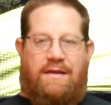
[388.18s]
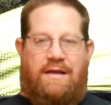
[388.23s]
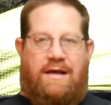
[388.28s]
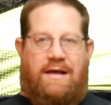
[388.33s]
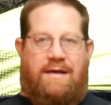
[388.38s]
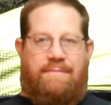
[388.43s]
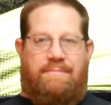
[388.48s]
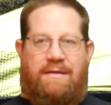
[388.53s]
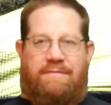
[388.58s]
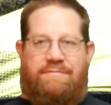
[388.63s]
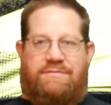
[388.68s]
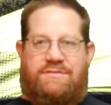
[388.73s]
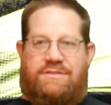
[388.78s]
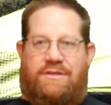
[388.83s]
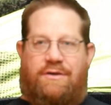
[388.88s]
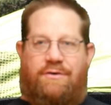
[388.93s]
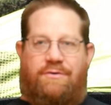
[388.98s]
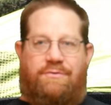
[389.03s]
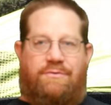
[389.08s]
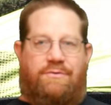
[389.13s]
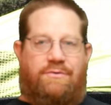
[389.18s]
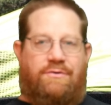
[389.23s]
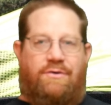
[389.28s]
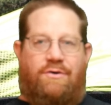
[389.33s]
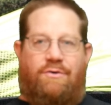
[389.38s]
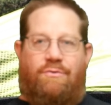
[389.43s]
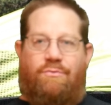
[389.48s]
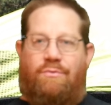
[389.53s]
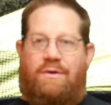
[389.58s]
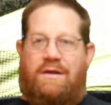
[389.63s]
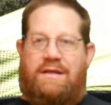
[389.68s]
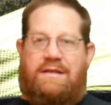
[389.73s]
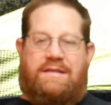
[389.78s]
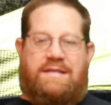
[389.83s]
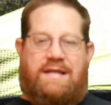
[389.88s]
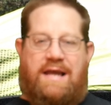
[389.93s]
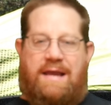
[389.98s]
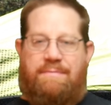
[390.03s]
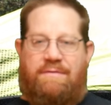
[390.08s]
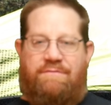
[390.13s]
If so, what
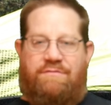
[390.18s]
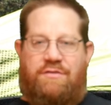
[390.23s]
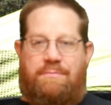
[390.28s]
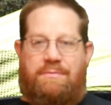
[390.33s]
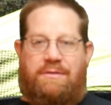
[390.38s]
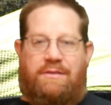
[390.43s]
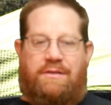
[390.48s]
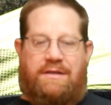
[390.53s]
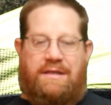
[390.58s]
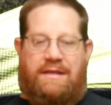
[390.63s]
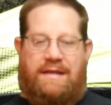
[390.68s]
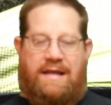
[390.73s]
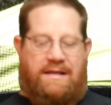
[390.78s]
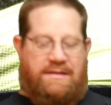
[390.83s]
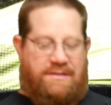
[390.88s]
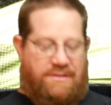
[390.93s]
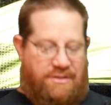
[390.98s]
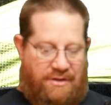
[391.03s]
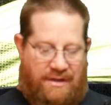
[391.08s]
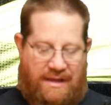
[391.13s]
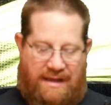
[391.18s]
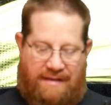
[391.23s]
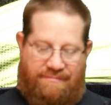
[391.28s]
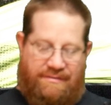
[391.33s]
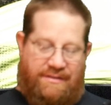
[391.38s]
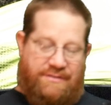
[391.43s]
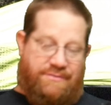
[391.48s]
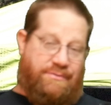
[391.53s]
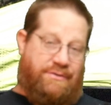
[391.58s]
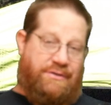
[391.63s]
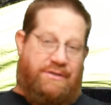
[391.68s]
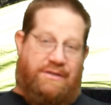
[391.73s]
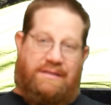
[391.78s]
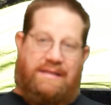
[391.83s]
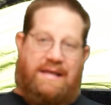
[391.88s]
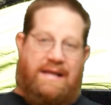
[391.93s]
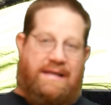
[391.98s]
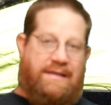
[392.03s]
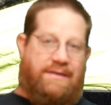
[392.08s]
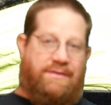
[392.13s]
type have you been looking at? Do you have this one? Do you
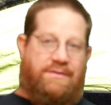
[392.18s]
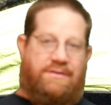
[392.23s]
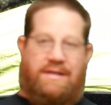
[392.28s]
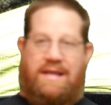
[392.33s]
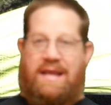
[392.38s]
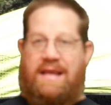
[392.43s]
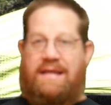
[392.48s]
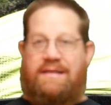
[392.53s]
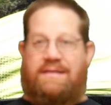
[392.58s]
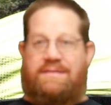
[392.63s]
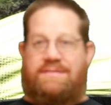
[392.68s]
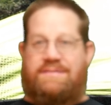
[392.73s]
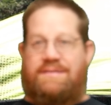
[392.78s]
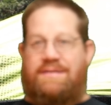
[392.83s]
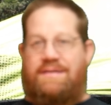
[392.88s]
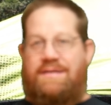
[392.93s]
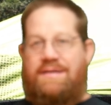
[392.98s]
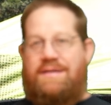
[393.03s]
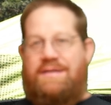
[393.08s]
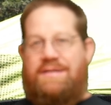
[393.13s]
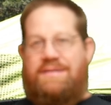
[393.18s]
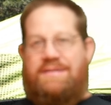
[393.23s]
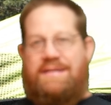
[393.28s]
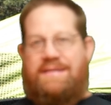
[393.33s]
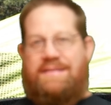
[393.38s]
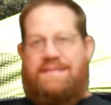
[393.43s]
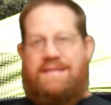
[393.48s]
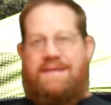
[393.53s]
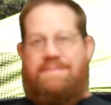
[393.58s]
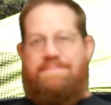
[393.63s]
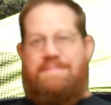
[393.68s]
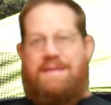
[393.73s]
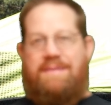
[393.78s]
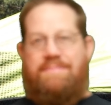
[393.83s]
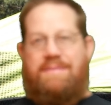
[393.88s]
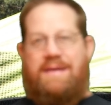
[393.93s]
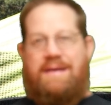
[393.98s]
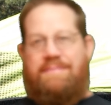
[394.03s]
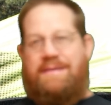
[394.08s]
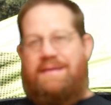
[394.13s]
like it? Do you hate it? Do you think
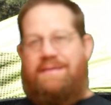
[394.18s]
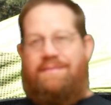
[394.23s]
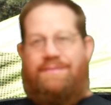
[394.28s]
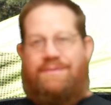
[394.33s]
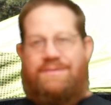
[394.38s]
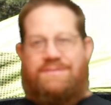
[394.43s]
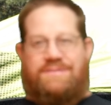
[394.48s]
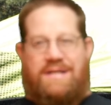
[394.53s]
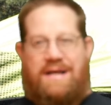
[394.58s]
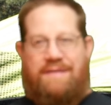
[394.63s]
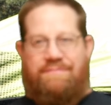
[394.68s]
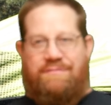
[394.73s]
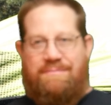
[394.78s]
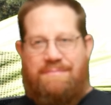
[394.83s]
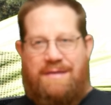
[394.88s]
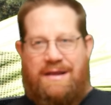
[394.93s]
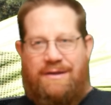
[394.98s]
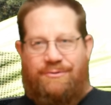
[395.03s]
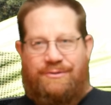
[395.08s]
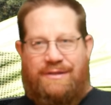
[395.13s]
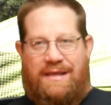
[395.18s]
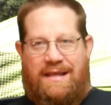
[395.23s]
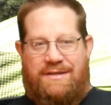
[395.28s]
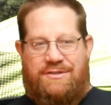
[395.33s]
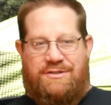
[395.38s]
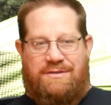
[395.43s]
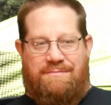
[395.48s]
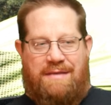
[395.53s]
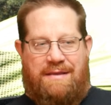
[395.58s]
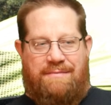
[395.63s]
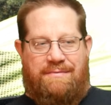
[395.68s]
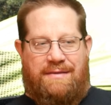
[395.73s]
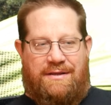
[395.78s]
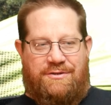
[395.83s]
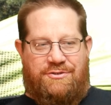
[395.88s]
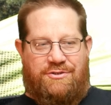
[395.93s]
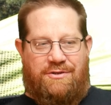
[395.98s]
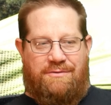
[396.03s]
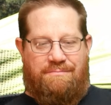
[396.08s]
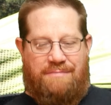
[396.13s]
maybe I'm getting a little soft in my old age and maybe I
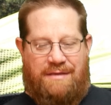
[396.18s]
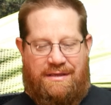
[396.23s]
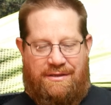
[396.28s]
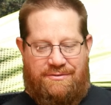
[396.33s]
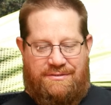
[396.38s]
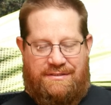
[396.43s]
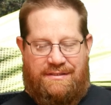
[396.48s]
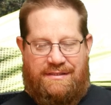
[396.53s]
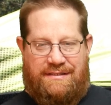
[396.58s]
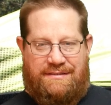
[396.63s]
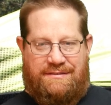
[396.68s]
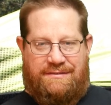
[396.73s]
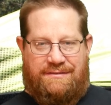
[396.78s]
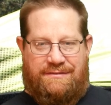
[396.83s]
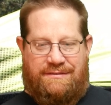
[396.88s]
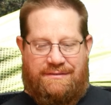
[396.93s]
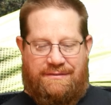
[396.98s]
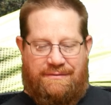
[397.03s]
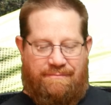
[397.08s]
shouldn't be using this?